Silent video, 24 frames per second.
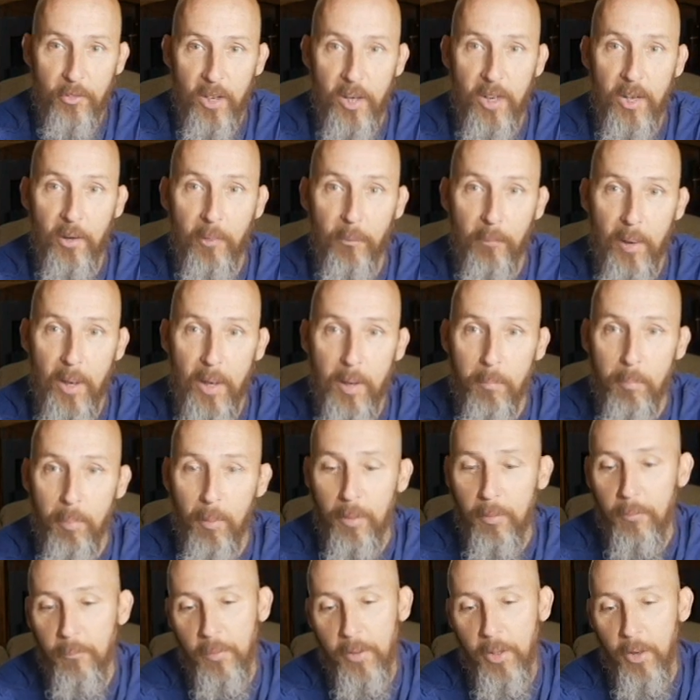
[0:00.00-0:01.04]
tan or red,
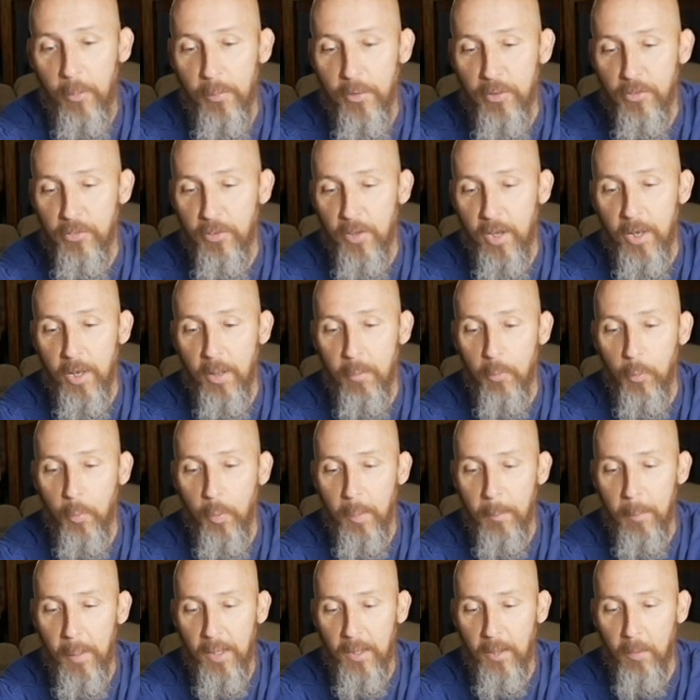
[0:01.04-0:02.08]
but we always end up
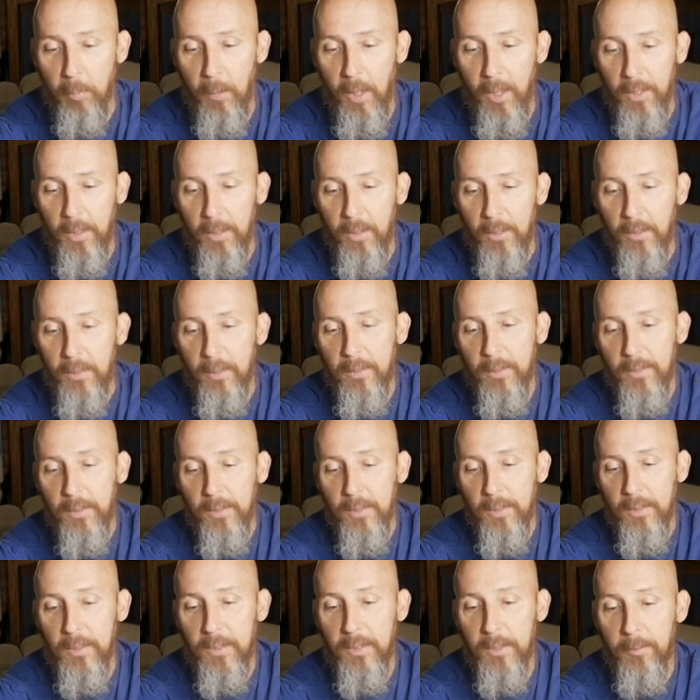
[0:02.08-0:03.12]
going back to black.
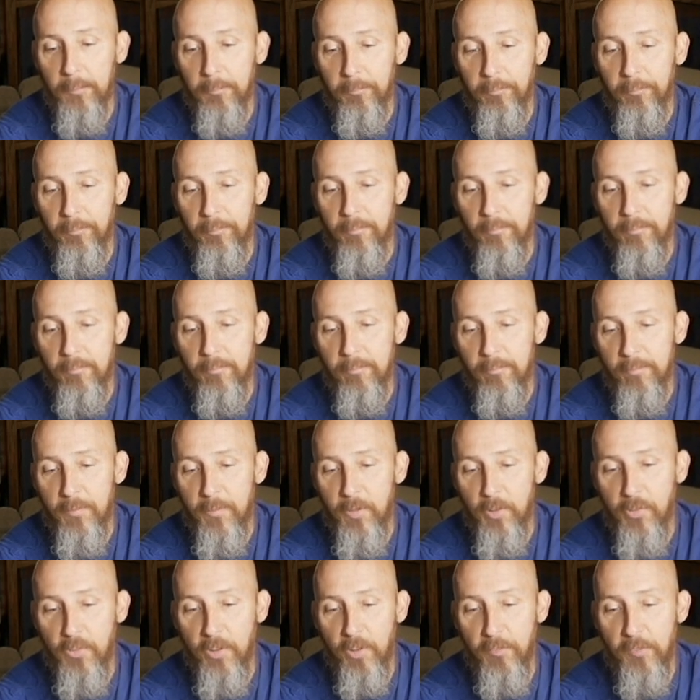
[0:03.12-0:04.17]

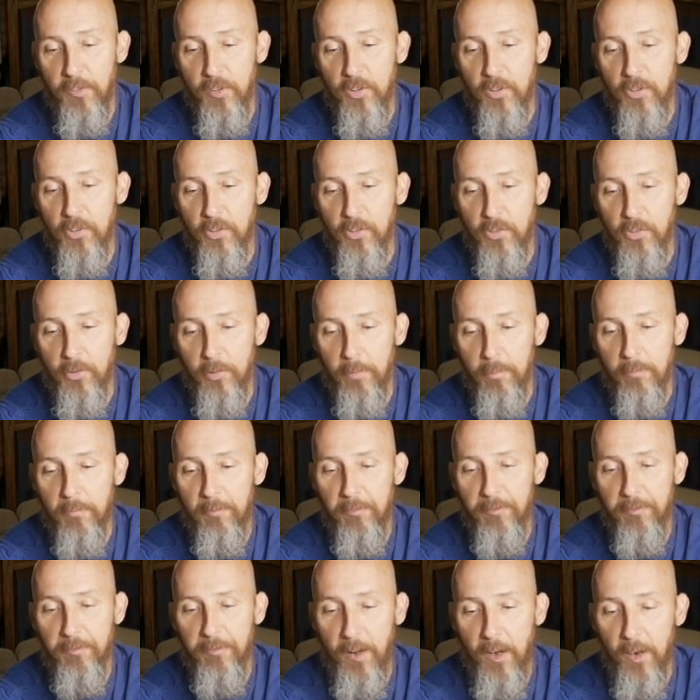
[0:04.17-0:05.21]
This stuff is
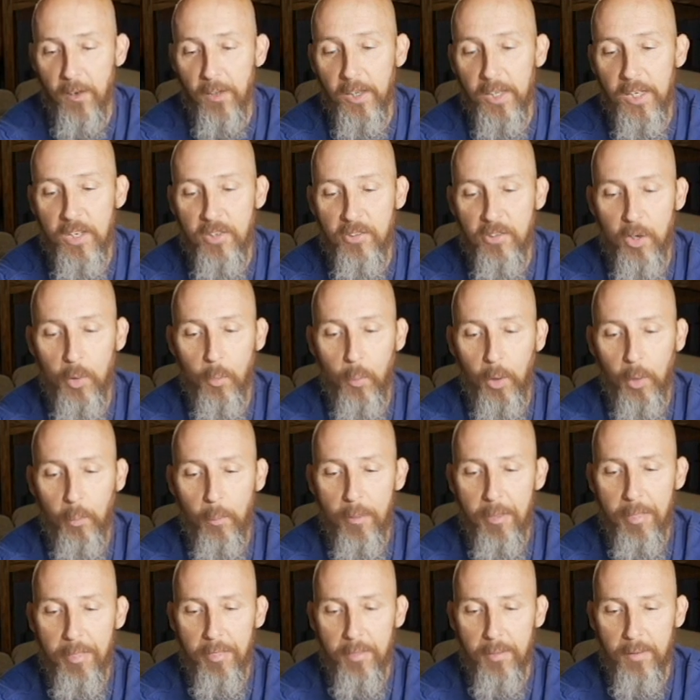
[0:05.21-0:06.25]
fairly easy to work
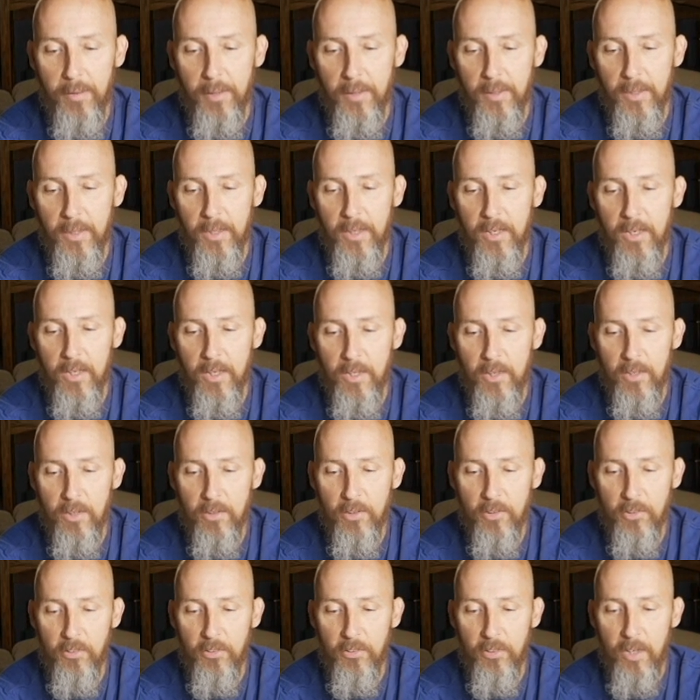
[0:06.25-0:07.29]
with. It
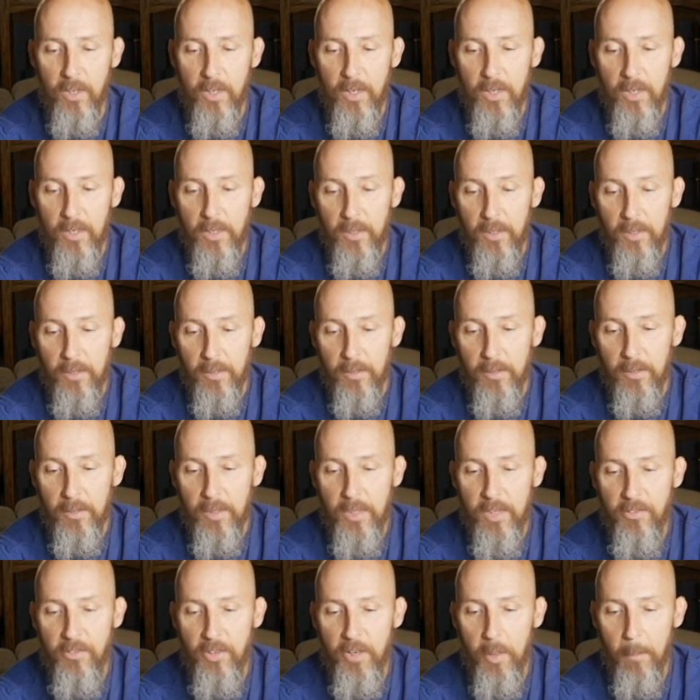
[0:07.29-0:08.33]
is
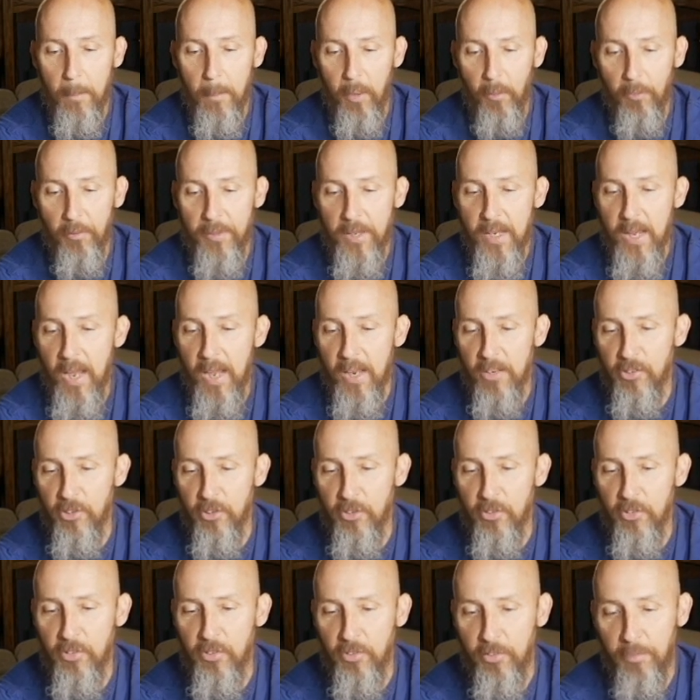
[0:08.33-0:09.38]
easy to melt the
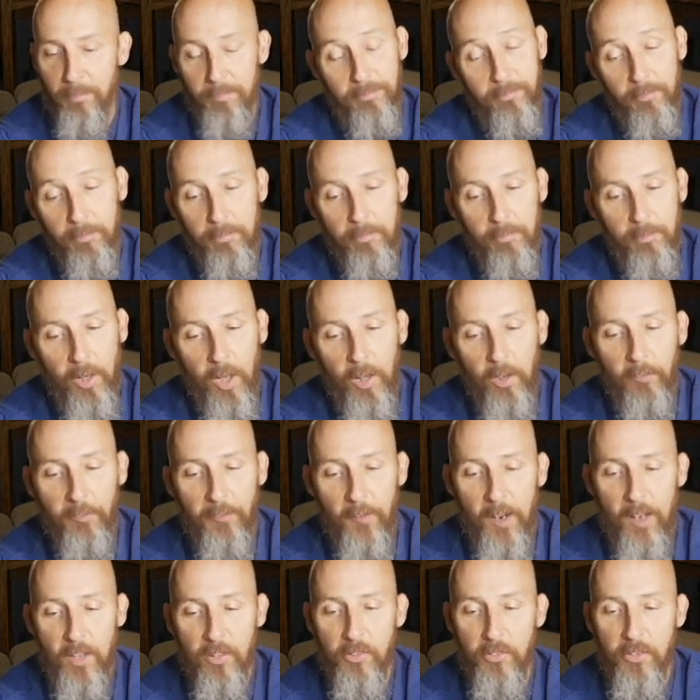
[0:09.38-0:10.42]
edges, color
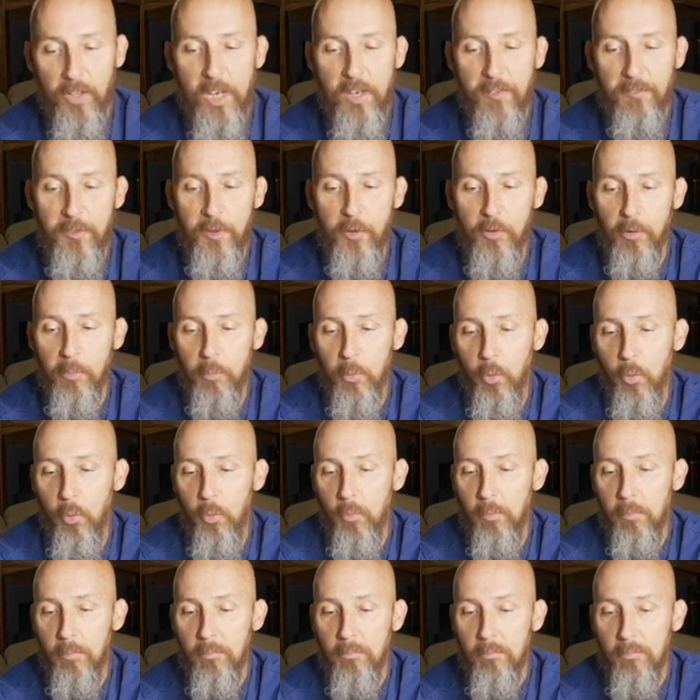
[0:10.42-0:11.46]
fast, heat
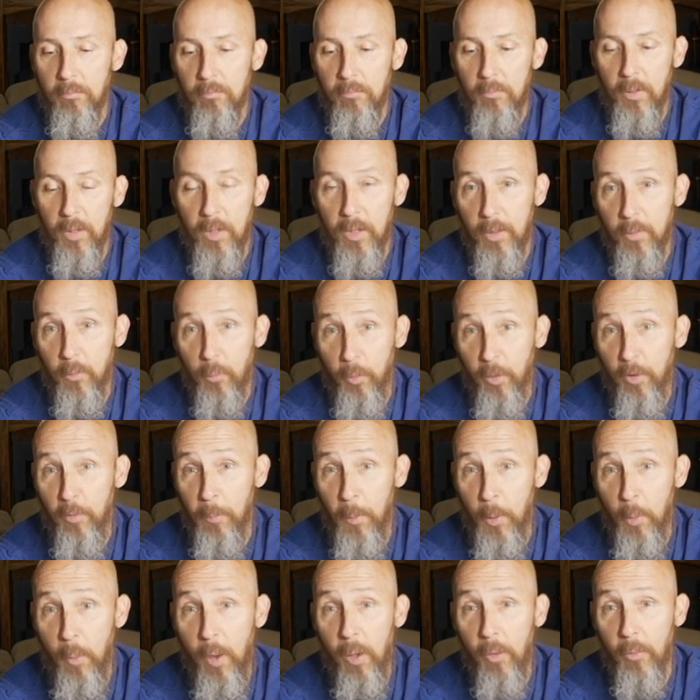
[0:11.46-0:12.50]
fusible. Works
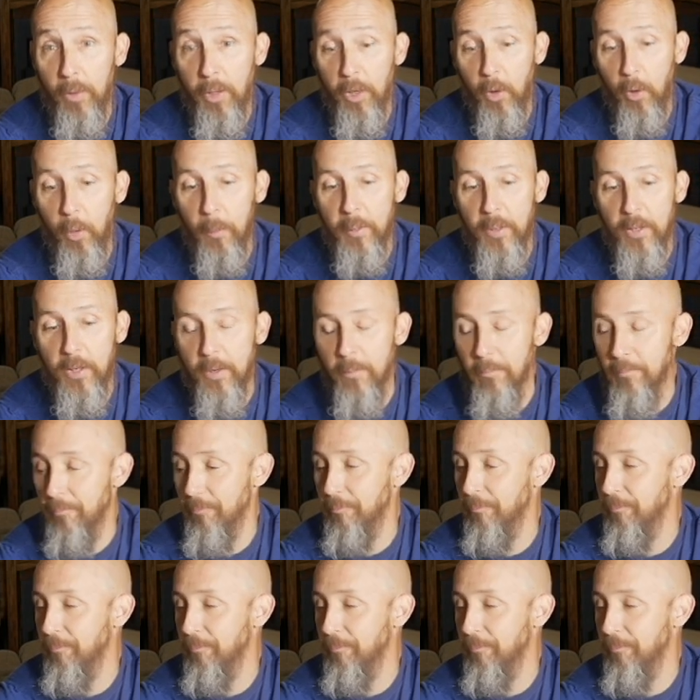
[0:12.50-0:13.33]
pretty well, in our opinion.